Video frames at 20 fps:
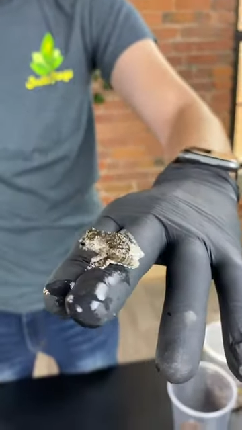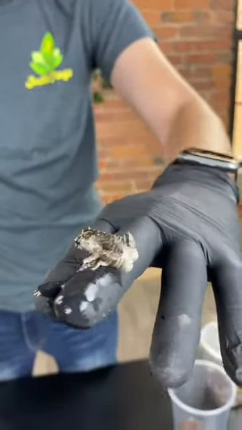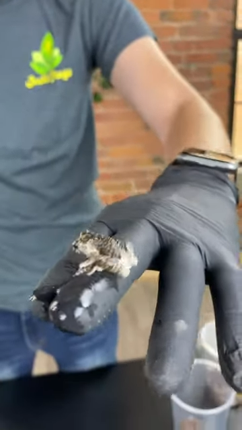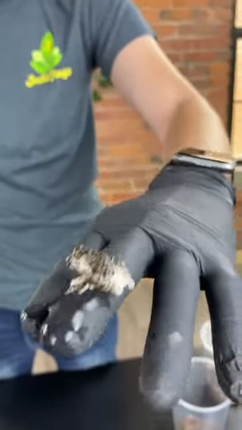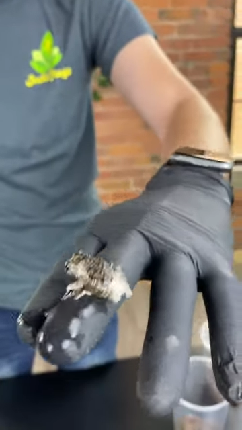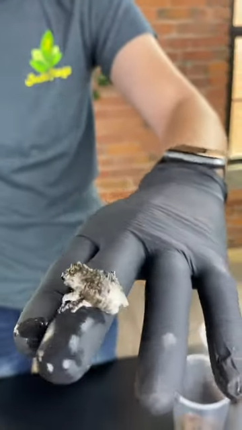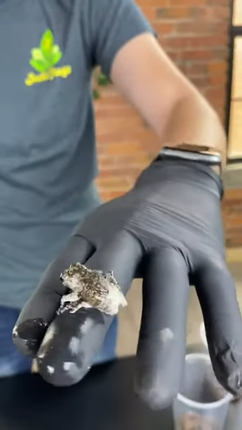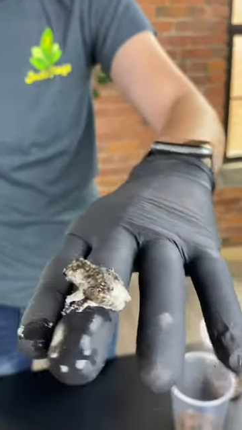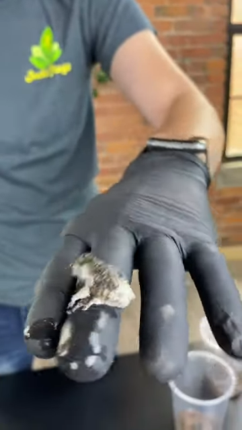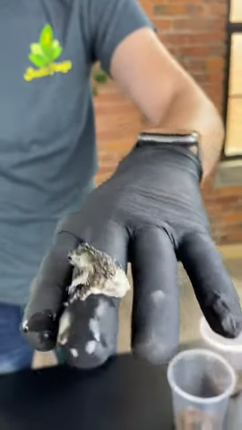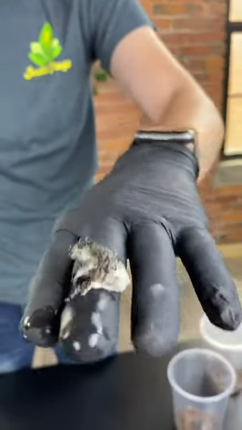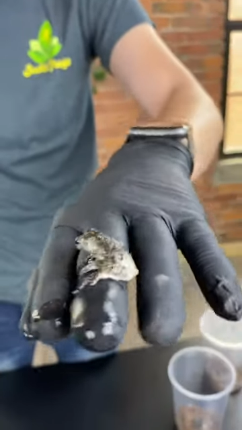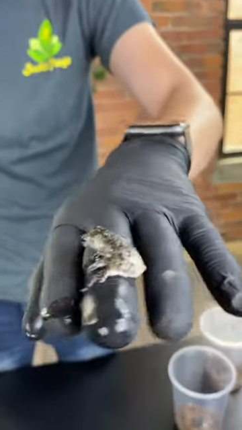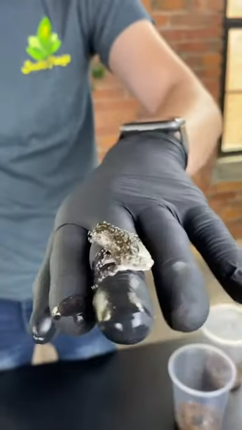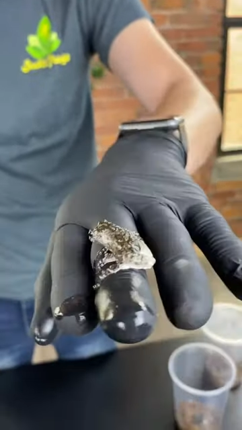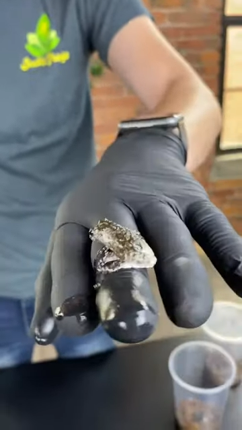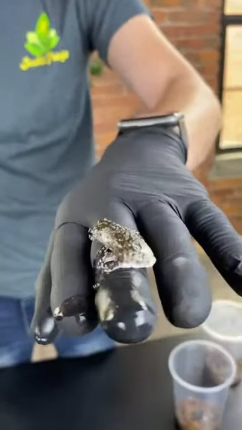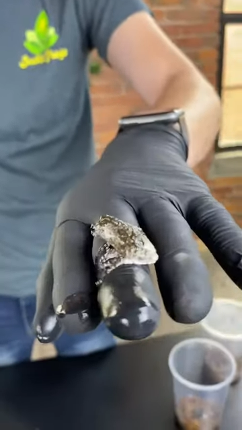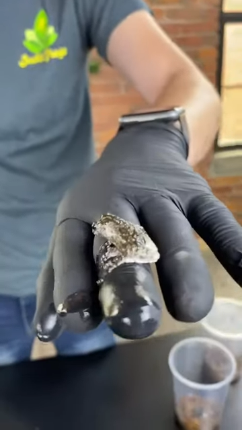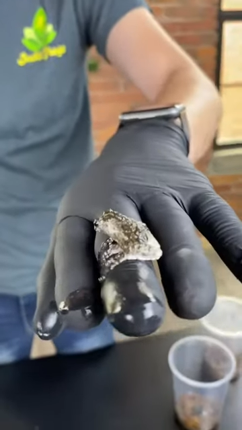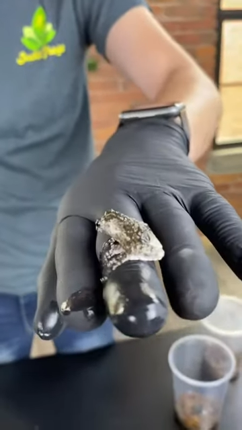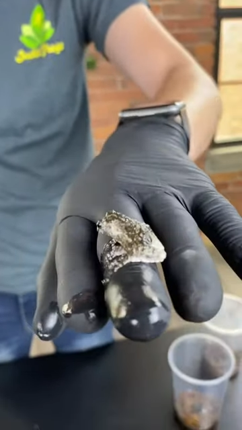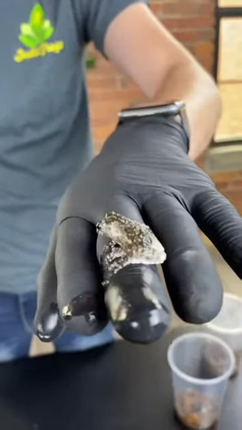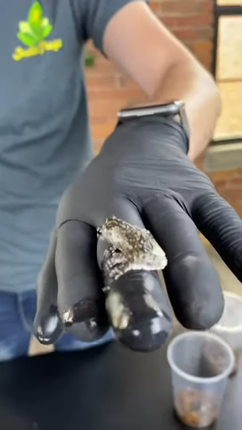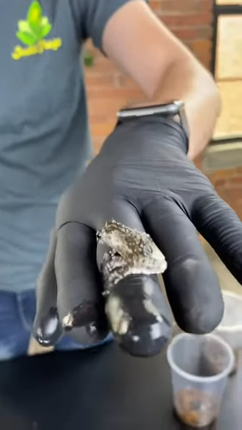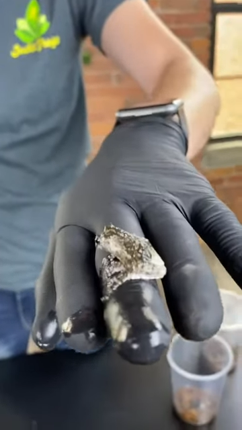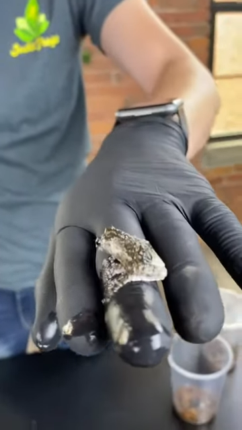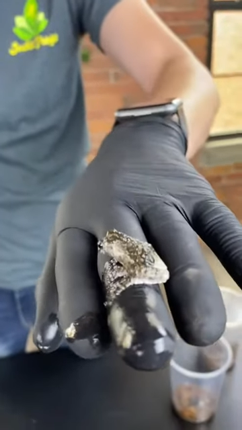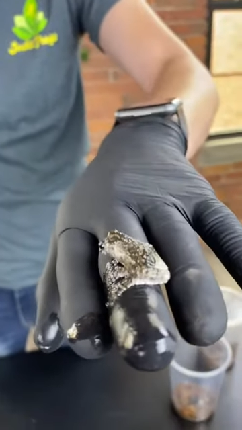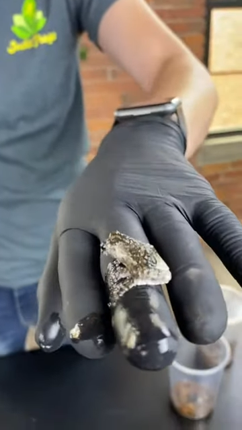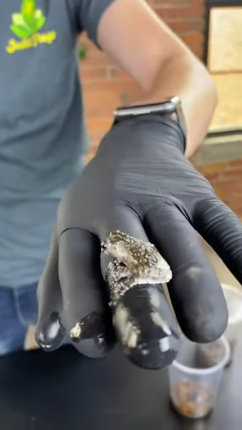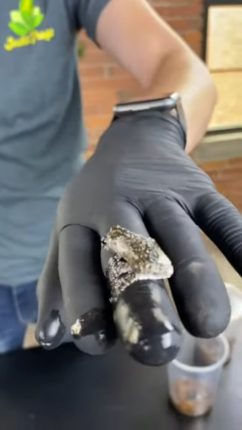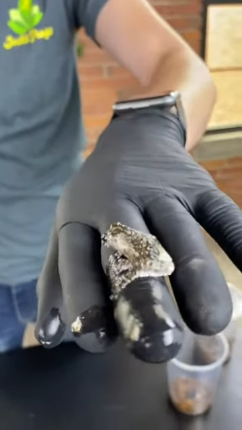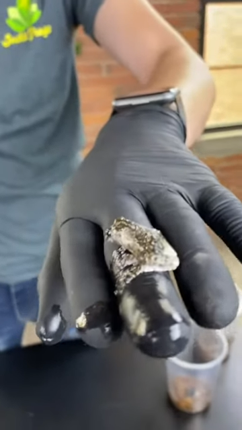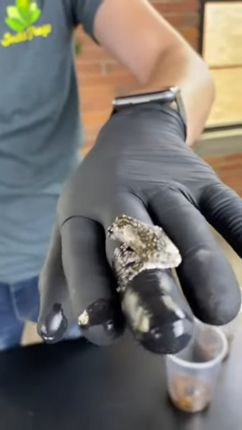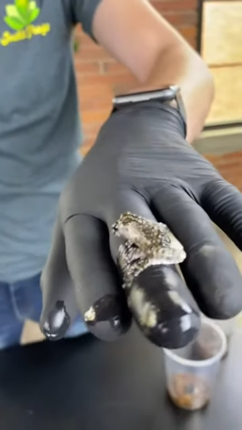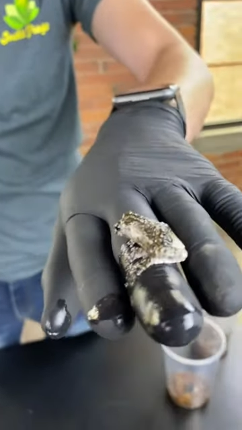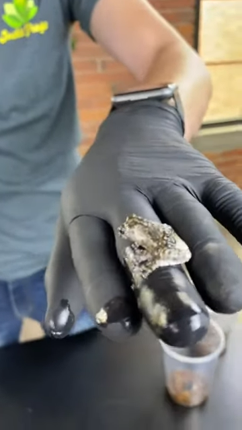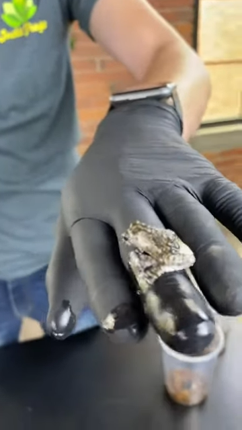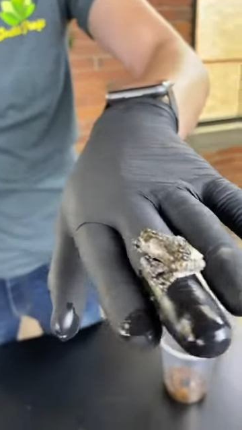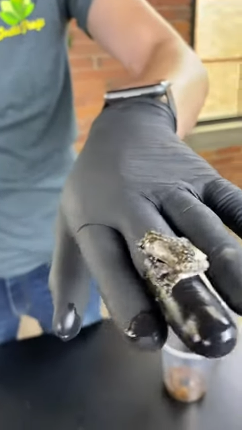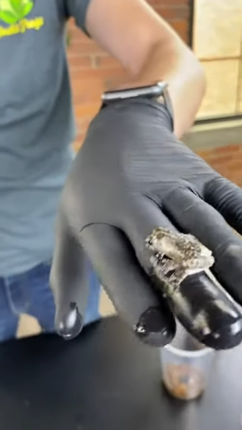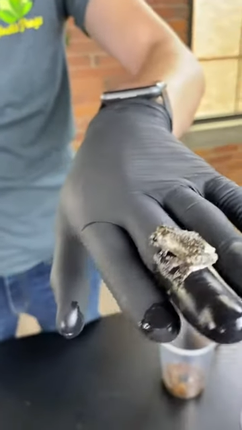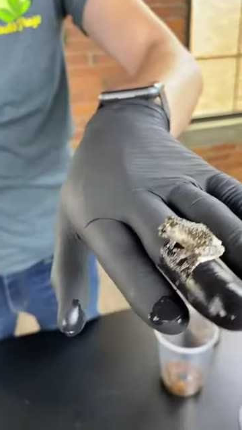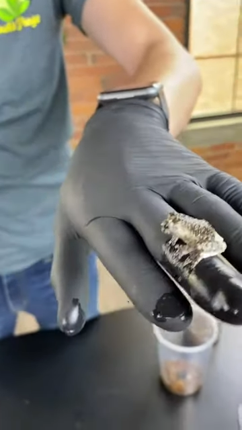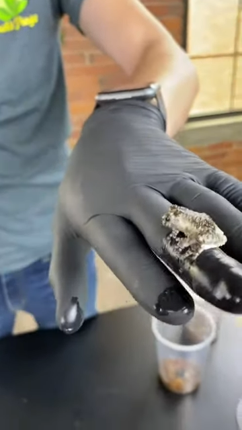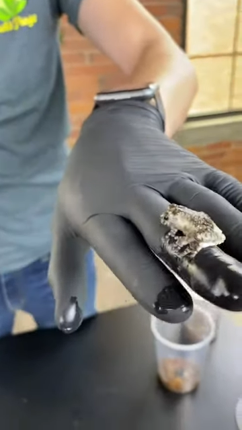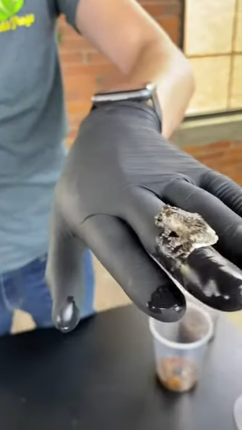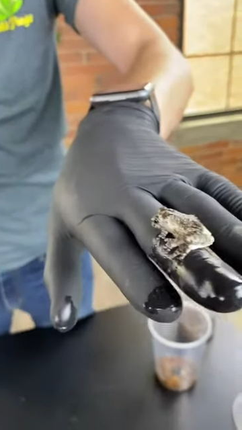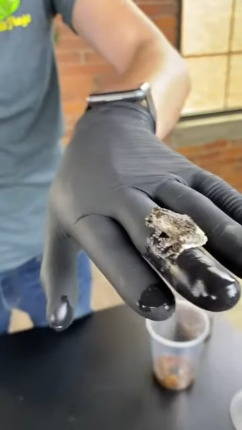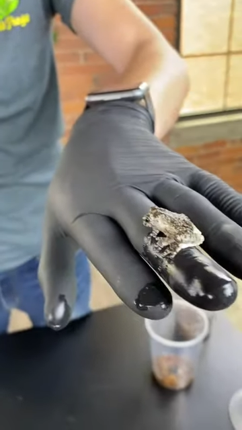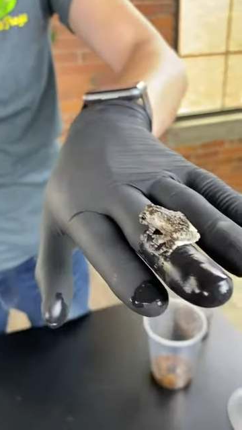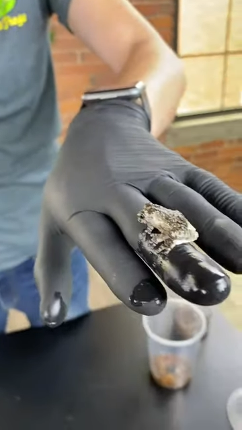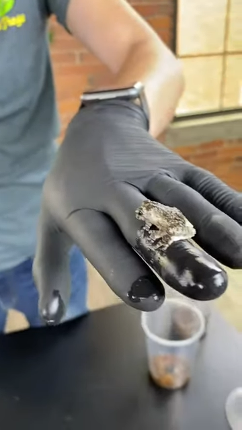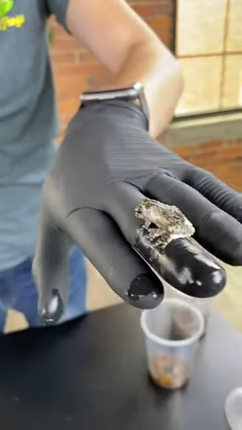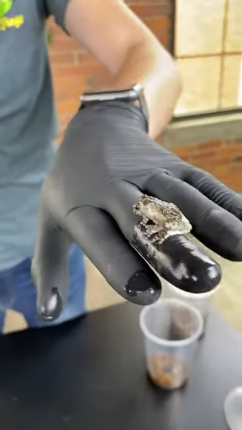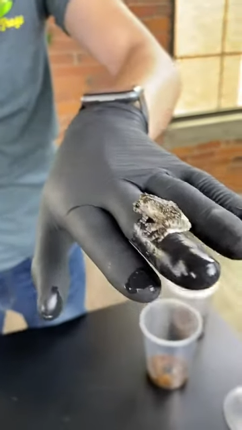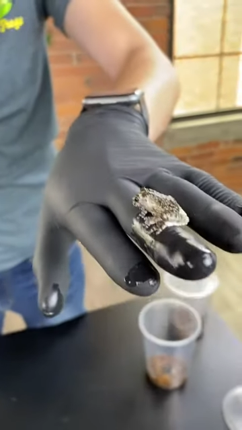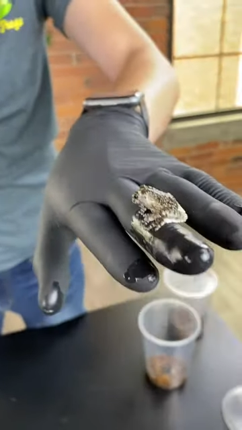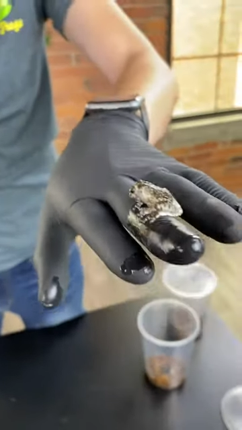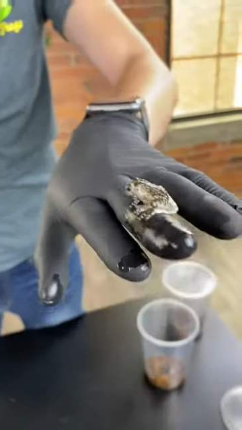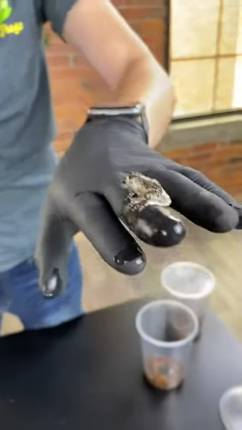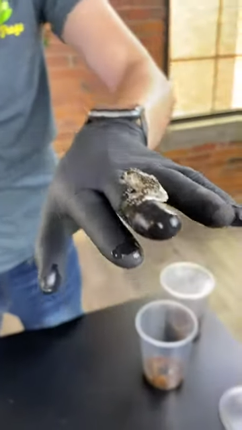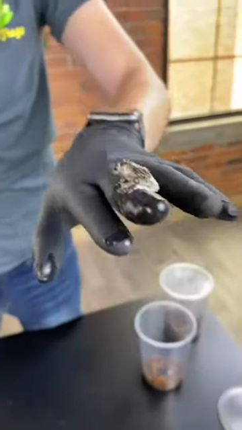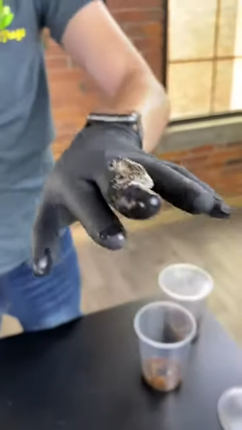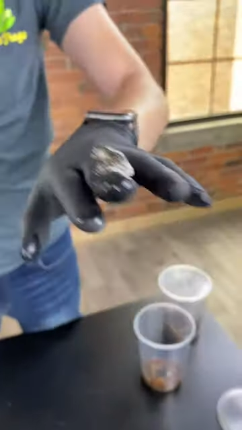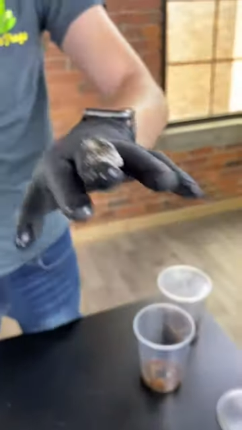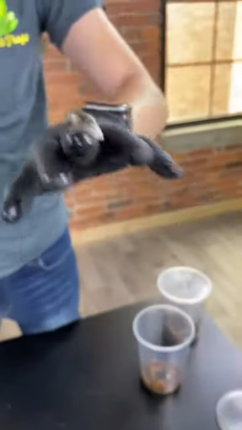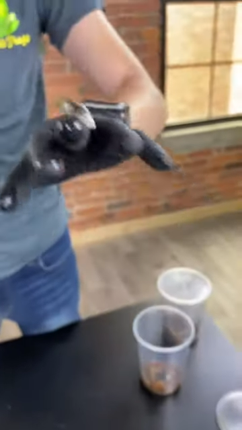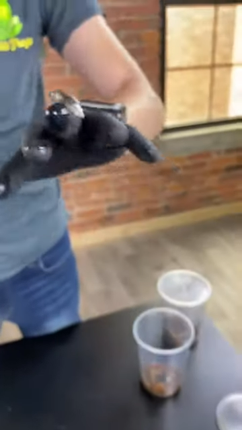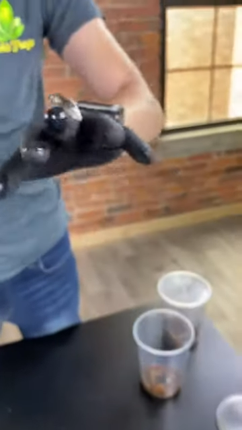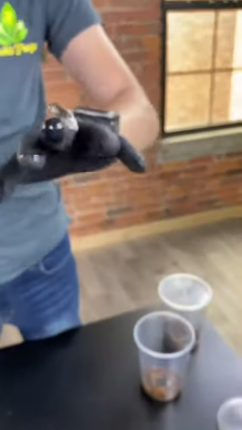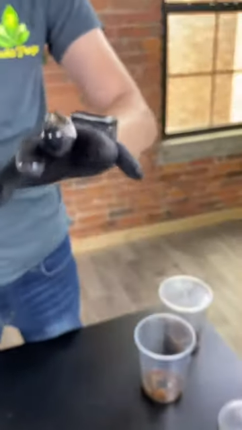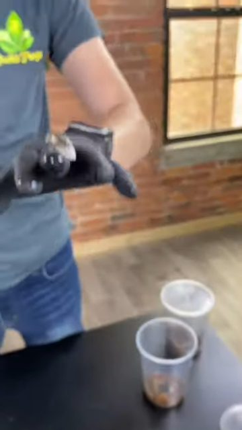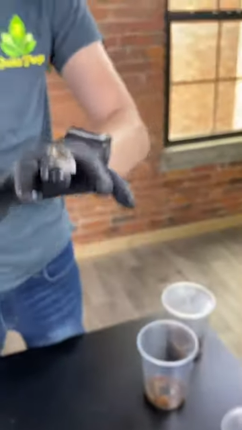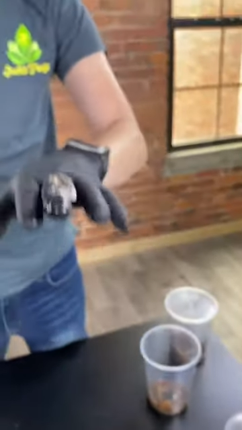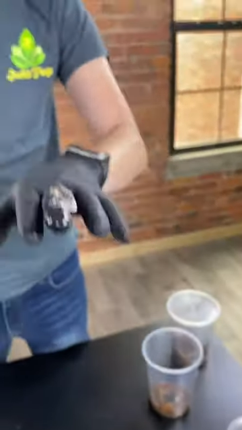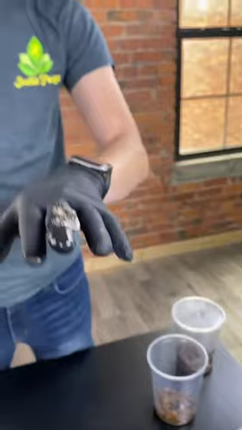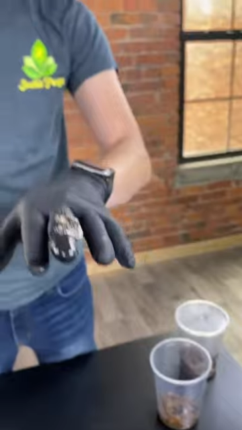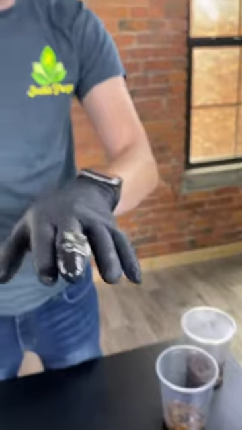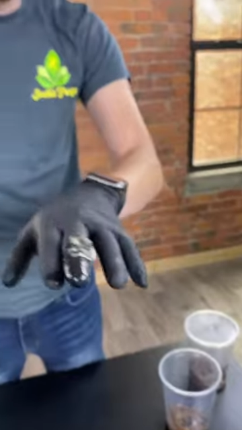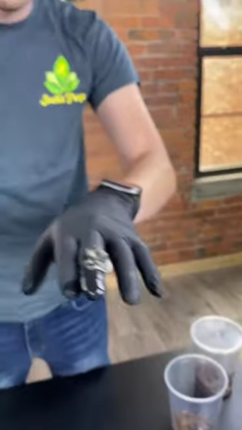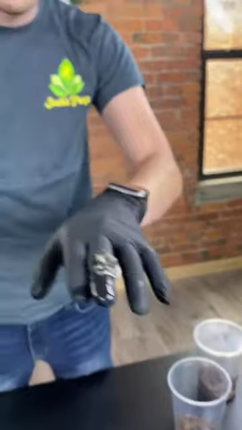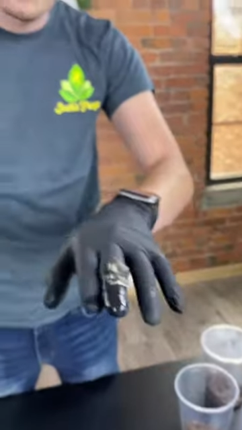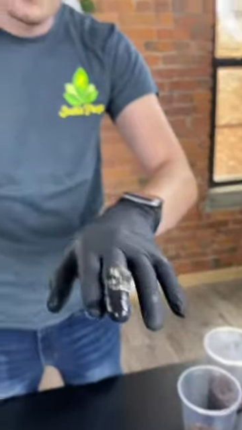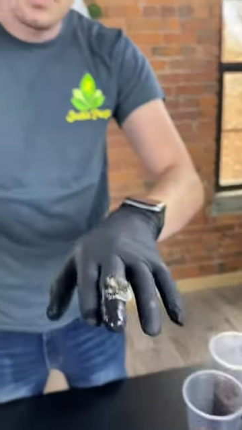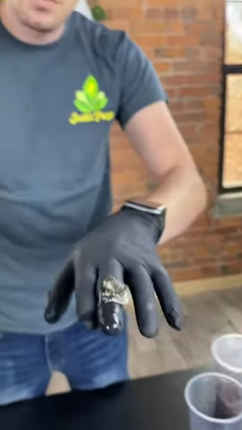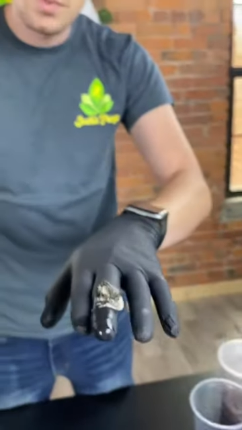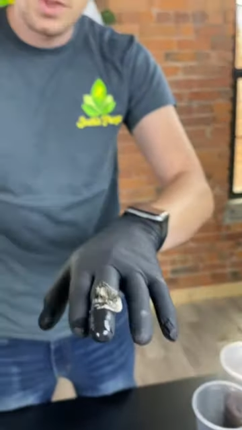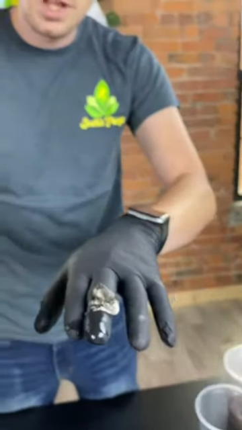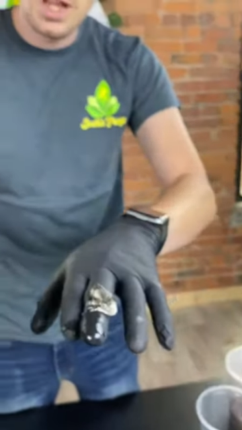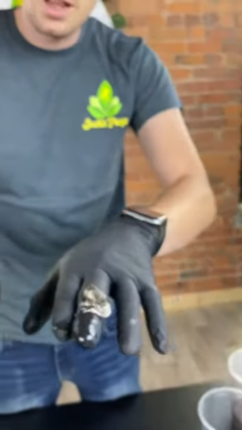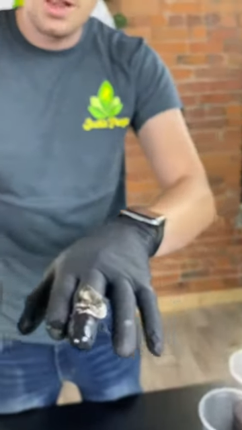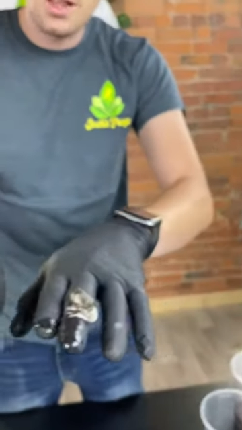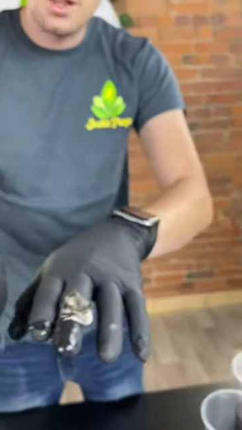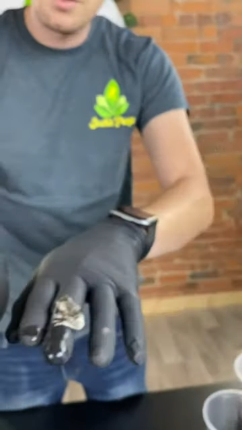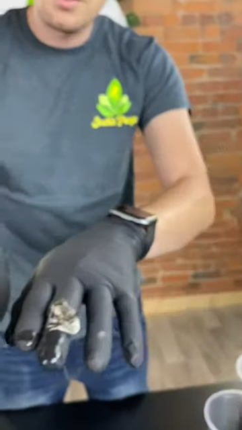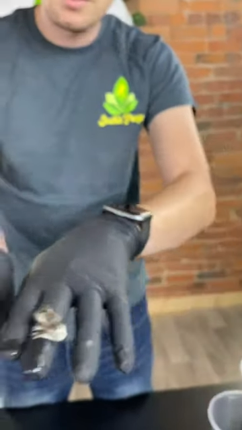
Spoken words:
[unreadable: no face in view]